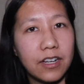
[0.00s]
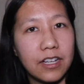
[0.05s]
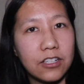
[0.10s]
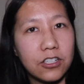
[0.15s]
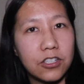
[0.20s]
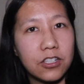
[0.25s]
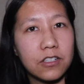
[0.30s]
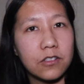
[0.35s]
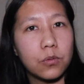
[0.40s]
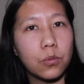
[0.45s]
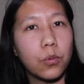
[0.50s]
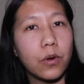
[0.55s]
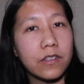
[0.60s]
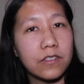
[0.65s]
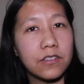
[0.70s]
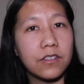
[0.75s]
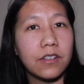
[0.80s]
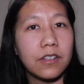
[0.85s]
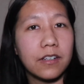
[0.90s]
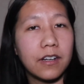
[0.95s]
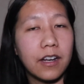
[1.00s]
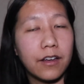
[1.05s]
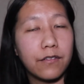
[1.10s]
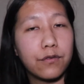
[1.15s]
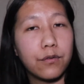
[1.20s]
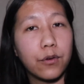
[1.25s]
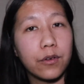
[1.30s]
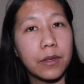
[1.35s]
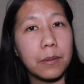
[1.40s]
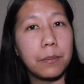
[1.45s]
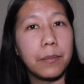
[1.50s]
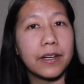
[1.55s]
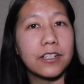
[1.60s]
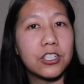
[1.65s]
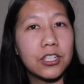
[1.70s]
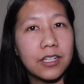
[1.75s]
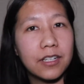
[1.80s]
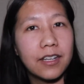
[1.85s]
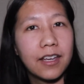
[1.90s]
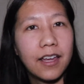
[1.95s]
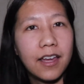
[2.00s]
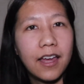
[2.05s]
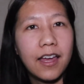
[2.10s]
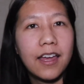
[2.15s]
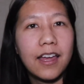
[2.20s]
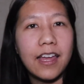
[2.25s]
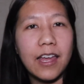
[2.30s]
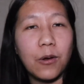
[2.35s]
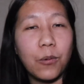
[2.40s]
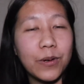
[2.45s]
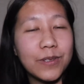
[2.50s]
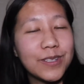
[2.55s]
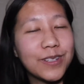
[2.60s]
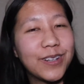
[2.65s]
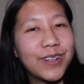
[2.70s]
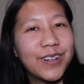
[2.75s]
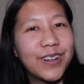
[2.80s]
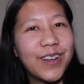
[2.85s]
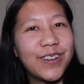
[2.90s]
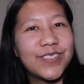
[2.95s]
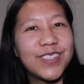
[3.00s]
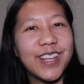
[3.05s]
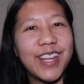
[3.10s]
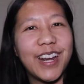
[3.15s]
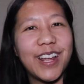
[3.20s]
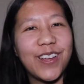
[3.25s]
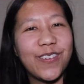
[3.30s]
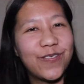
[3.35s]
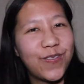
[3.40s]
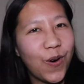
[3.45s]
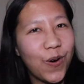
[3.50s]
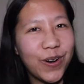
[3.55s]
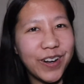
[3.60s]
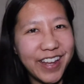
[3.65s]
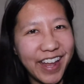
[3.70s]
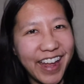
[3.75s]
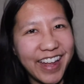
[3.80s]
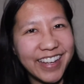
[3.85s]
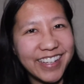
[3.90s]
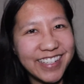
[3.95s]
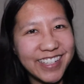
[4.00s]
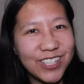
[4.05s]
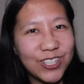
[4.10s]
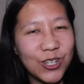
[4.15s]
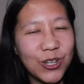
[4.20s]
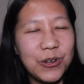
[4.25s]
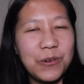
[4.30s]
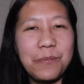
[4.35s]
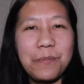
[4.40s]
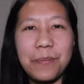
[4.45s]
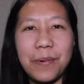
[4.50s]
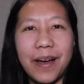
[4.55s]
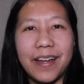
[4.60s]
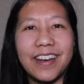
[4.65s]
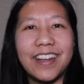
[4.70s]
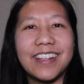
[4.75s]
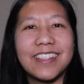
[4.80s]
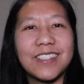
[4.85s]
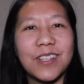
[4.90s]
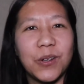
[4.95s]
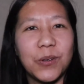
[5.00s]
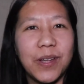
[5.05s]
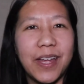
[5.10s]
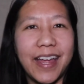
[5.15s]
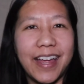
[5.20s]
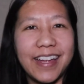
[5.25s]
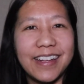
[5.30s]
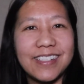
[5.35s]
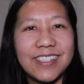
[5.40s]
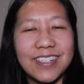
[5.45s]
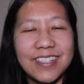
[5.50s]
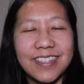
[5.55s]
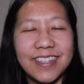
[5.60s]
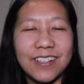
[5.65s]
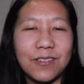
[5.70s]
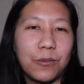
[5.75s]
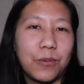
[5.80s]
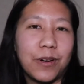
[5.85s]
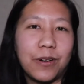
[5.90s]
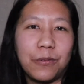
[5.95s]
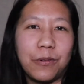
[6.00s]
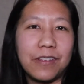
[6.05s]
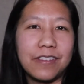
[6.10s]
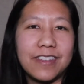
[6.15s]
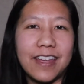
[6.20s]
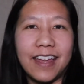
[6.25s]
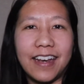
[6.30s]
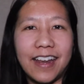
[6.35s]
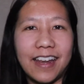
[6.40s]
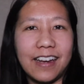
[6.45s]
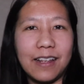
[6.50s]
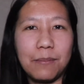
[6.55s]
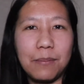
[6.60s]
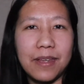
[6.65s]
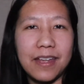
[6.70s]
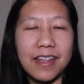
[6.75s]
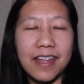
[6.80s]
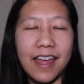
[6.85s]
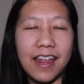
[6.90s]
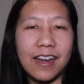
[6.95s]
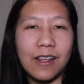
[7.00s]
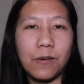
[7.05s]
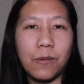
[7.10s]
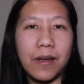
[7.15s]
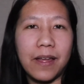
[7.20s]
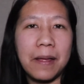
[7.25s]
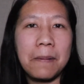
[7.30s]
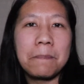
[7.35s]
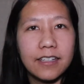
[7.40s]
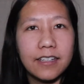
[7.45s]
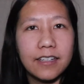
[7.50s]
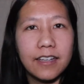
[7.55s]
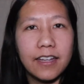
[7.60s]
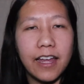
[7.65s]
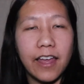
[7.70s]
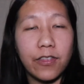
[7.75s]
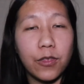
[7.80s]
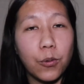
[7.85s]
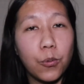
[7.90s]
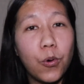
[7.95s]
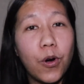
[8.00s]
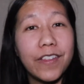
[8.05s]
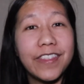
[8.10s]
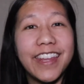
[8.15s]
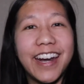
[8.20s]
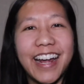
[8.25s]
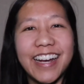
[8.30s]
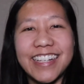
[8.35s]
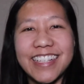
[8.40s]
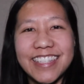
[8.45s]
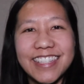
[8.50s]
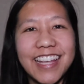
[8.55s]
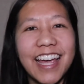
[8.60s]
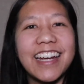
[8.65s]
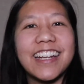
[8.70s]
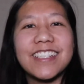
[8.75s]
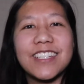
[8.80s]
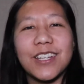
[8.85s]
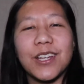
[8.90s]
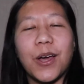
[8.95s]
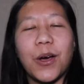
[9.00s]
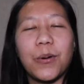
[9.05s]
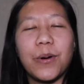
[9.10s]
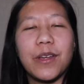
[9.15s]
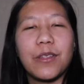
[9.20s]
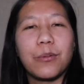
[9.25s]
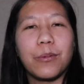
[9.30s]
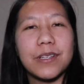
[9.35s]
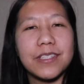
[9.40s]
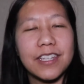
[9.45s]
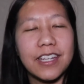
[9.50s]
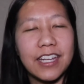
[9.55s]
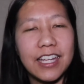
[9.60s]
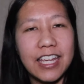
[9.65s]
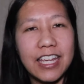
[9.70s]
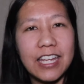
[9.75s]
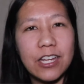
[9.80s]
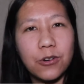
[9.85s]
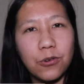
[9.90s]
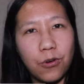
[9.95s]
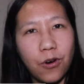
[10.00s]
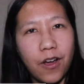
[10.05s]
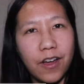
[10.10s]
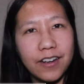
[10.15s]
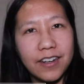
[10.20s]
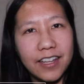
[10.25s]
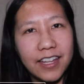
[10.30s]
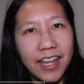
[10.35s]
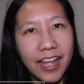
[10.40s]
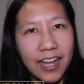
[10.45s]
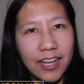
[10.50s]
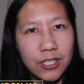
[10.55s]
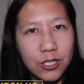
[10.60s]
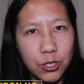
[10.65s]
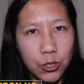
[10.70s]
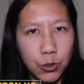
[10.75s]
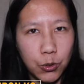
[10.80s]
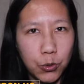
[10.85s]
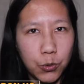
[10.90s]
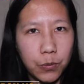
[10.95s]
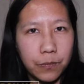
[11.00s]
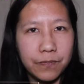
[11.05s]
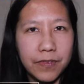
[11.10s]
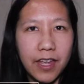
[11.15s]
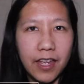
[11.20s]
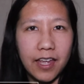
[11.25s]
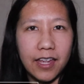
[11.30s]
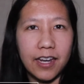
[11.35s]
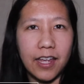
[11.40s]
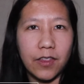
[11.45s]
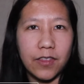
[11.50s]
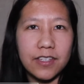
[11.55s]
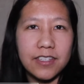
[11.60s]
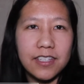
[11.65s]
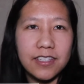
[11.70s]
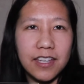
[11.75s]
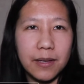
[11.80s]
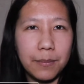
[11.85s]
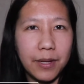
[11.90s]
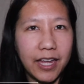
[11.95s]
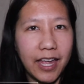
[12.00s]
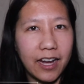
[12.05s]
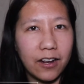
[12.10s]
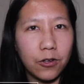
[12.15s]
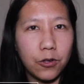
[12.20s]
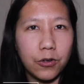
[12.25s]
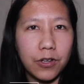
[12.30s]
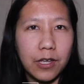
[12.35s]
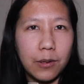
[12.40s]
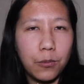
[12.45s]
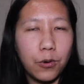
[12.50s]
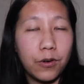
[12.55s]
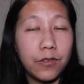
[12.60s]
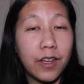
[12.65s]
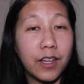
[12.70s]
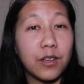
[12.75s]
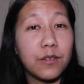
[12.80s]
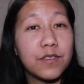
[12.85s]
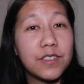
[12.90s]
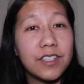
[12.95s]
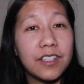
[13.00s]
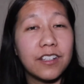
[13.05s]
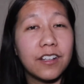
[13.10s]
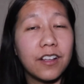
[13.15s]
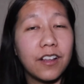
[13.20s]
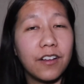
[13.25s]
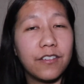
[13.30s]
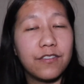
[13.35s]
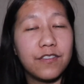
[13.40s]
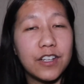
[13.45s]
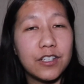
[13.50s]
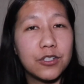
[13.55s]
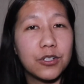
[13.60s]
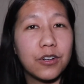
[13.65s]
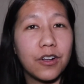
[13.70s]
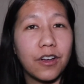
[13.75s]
inches was good enough for the budget. It wasn't good enough to get a 4K edition, but it's okay just to work with 1080p anyway. And the one that I decided to go with was the Keychron K2. Now this is a mechanical keyboard that you've seen featured